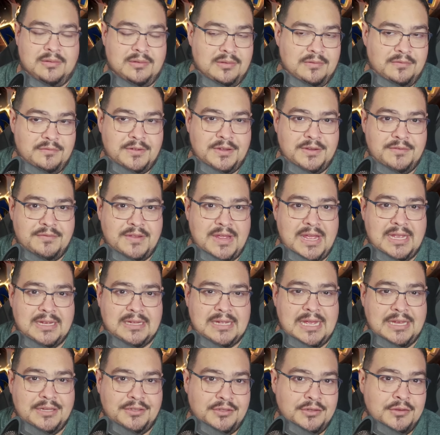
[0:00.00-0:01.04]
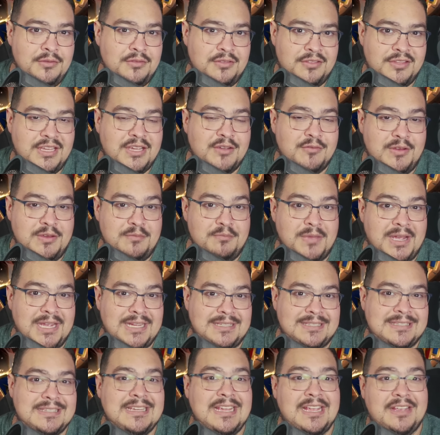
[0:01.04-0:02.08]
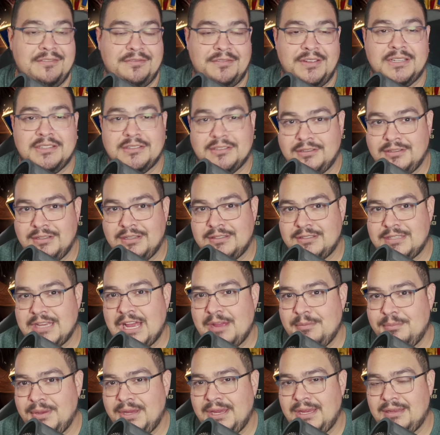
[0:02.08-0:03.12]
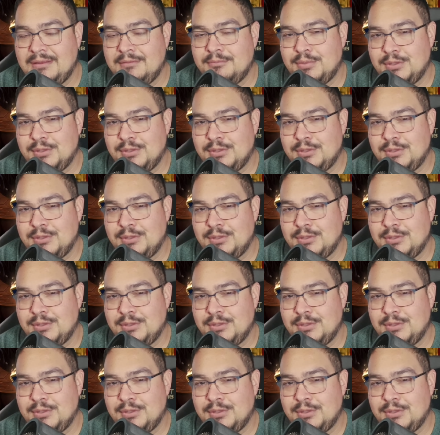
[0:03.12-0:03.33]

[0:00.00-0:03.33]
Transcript: Fun fact, I do think we might see a Viktor in the top 8,